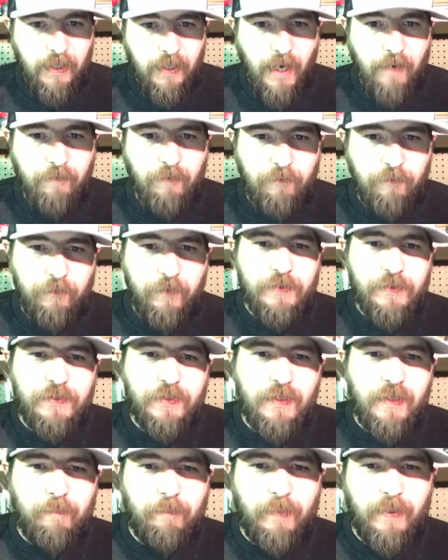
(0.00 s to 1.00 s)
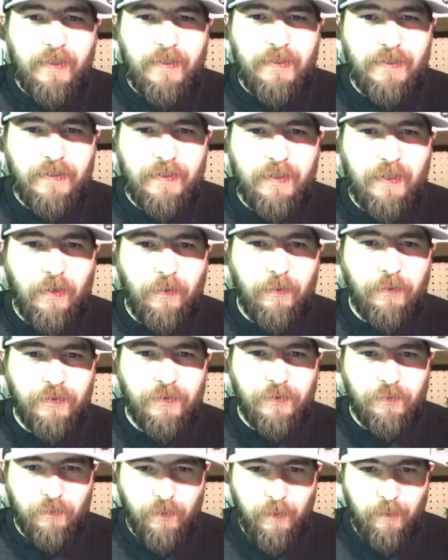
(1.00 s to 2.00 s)
Have you fished any Beast
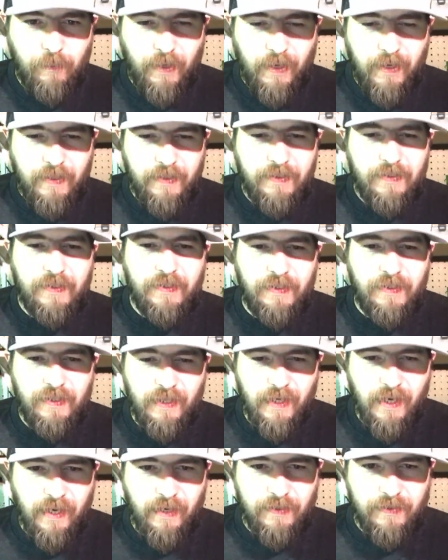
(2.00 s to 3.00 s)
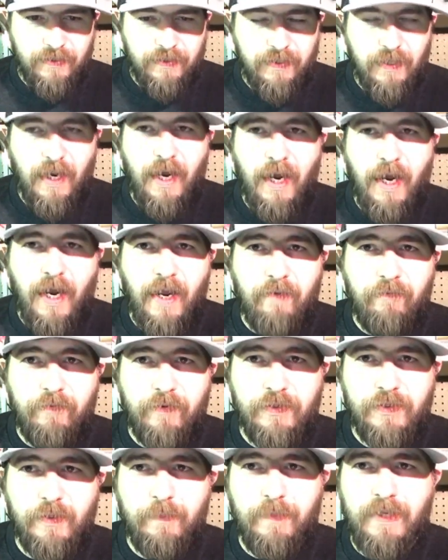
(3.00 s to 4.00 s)
Coast swim baits? Yes, I have
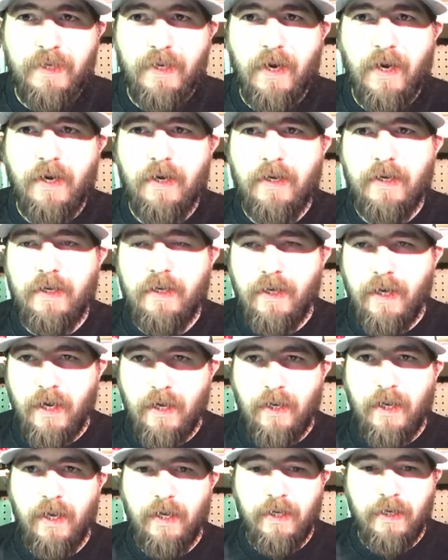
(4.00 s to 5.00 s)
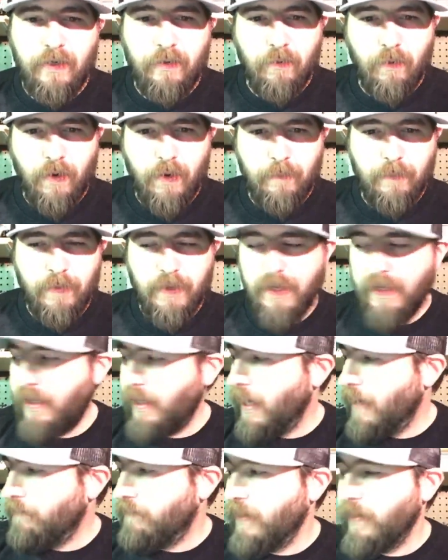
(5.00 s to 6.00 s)
fished the Miyagi. I like it quite a bit.
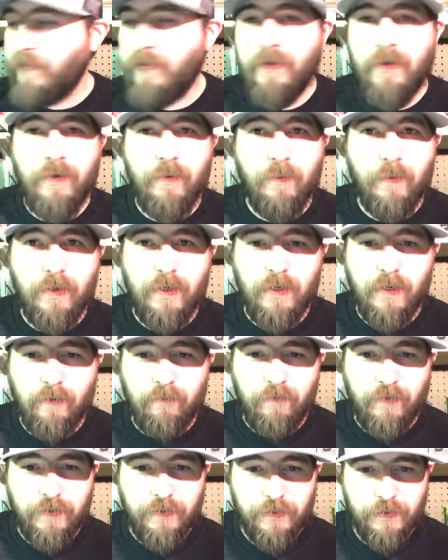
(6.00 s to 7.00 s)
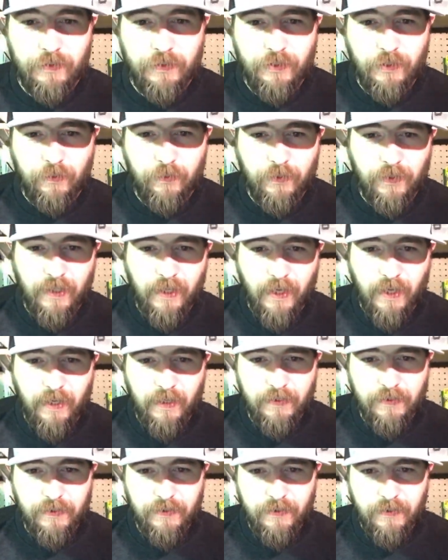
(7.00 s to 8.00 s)
I've got the new one here I'm fixing to show you
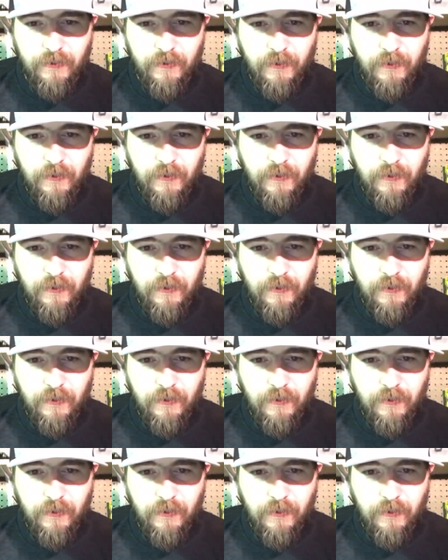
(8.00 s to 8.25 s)
guys.